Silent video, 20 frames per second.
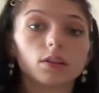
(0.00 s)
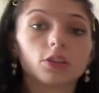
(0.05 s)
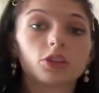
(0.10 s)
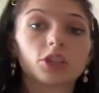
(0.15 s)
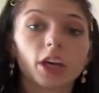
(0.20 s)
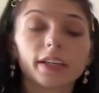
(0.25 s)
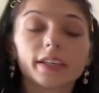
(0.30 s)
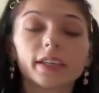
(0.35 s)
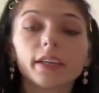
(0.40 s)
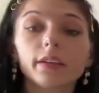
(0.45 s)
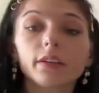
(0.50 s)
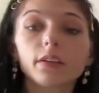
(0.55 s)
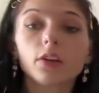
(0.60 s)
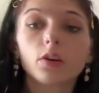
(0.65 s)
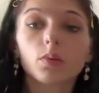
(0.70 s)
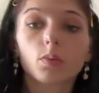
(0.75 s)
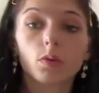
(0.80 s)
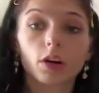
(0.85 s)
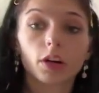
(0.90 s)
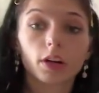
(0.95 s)
Checking
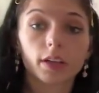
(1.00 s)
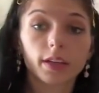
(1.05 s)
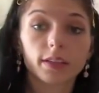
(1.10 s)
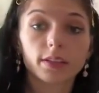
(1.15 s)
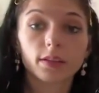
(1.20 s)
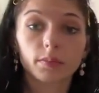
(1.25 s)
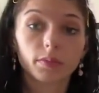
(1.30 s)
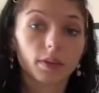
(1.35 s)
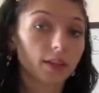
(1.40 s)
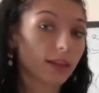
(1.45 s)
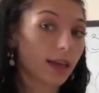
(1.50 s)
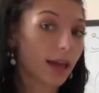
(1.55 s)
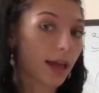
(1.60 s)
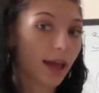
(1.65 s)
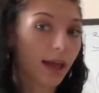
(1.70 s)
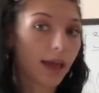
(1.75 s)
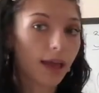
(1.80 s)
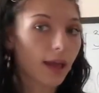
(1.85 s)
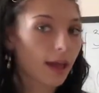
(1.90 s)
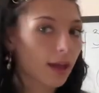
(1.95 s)
your work is something
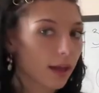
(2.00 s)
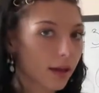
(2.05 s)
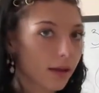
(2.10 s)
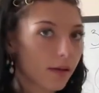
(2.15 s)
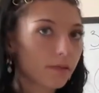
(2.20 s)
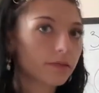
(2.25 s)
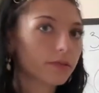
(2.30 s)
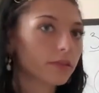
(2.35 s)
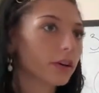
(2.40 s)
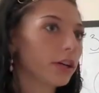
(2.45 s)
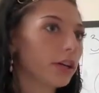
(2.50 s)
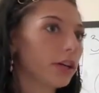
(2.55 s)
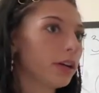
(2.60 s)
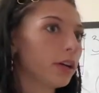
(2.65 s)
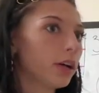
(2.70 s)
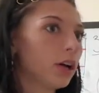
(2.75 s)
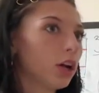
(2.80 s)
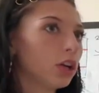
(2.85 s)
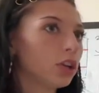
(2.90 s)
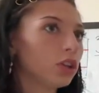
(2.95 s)
that
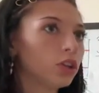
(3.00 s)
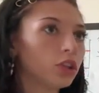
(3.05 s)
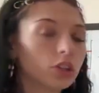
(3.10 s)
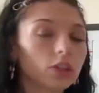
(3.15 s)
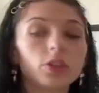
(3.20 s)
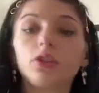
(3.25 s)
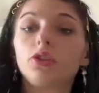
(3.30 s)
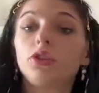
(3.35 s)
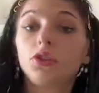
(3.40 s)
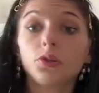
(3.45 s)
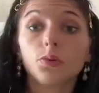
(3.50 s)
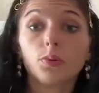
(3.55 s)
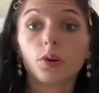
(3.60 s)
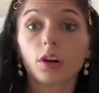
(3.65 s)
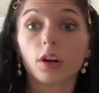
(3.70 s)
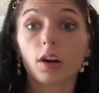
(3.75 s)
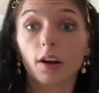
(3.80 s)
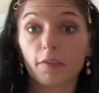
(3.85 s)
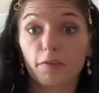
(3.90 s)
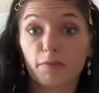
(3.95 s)
every good
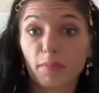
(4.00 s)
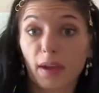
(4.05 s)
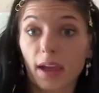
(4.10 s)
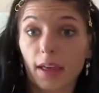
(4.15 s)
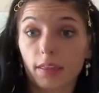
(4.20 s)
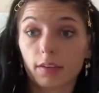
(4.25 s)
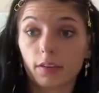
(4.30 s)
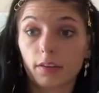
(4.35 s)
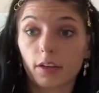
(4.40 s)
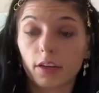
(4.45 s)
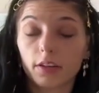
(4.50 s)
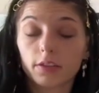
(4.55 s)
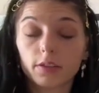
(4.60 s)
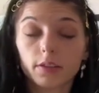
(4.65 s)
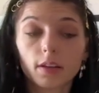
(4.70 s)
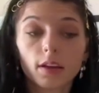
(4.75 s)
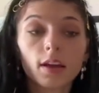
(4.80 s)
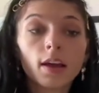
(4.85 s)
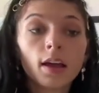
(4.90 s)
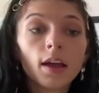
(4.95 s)
doer of math does.